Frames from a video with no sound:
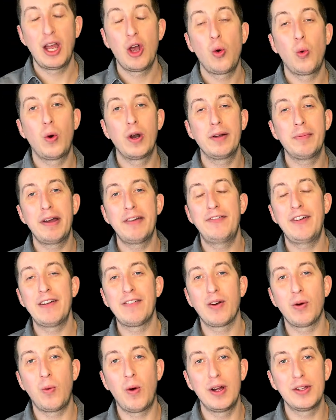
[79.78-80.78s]
One of my
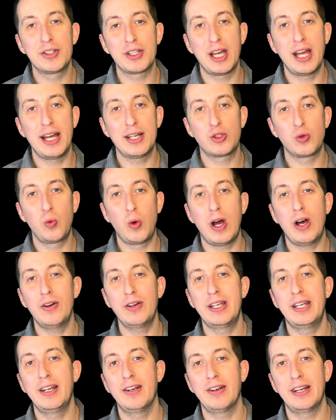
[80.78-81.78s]
favorite ones as well
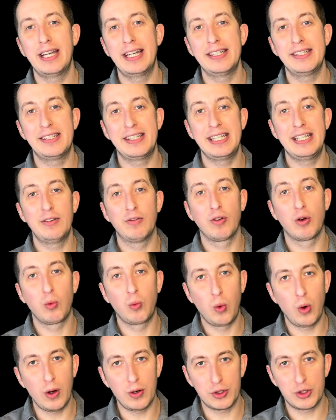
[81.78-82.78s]
here is the
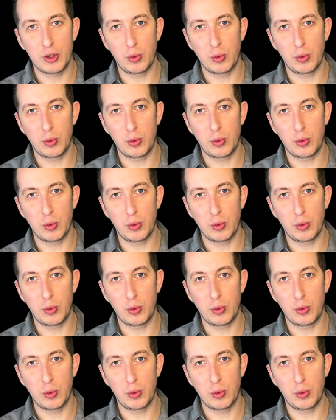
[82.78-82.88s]
rewards.